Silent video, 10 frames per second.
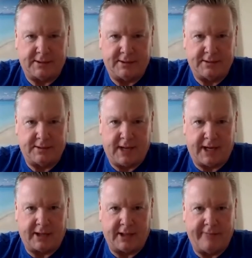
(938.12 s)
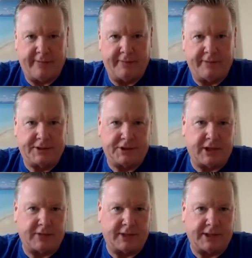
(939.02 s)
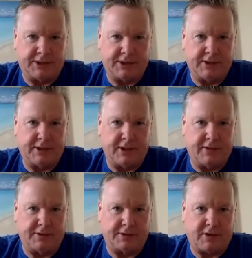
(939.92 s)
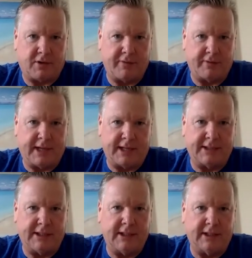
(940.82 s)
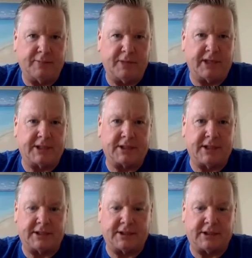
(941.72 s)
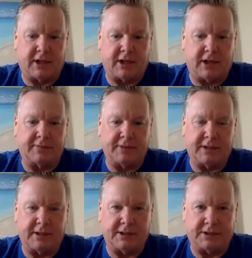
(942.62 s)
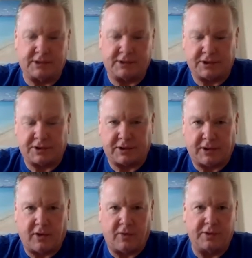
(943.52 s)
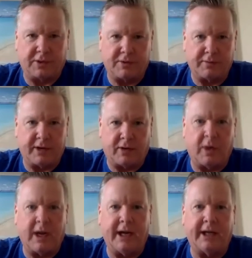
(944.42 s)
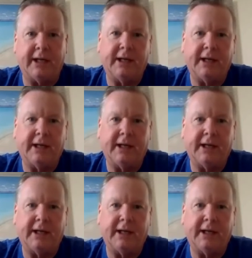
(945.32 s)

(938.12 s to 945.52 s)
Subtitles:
9/11 of this generation, this COVID-19, but it's done it's just a slow incremental way.